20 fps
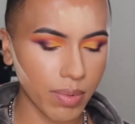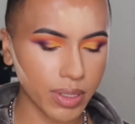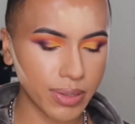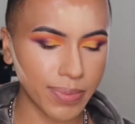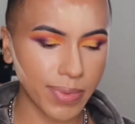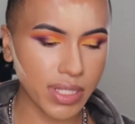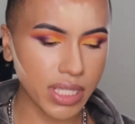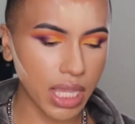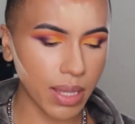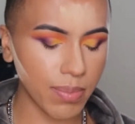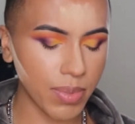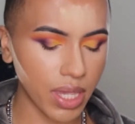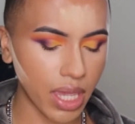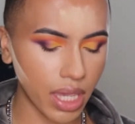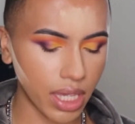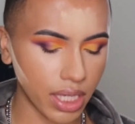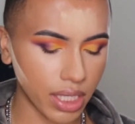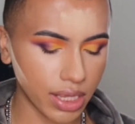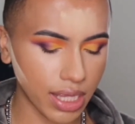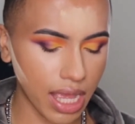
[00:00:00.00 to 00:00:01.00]
It smells like
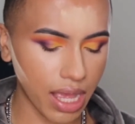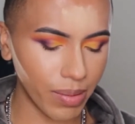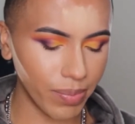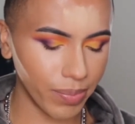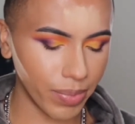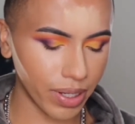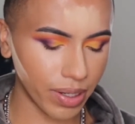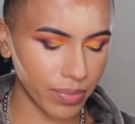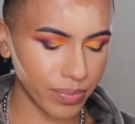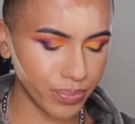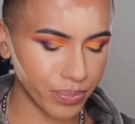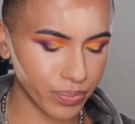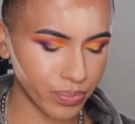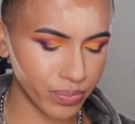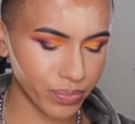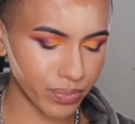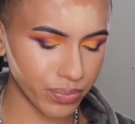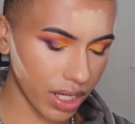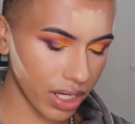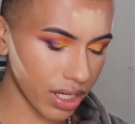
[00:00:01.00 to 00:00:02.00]
viejita, but
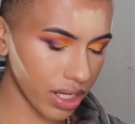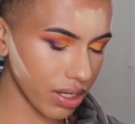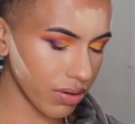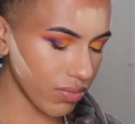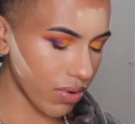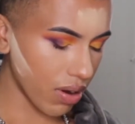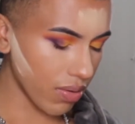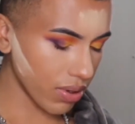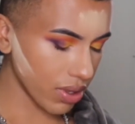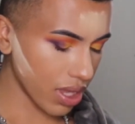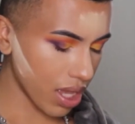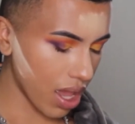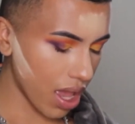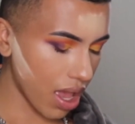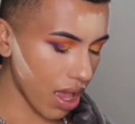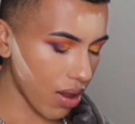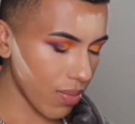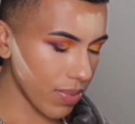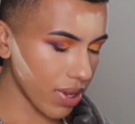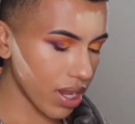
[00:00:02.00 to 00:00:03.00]
ain't nothing wrong with that.
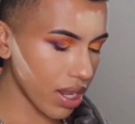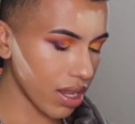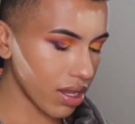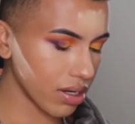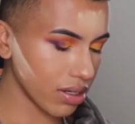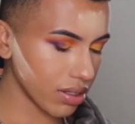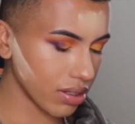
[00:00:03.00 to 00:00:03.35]
Oh my god.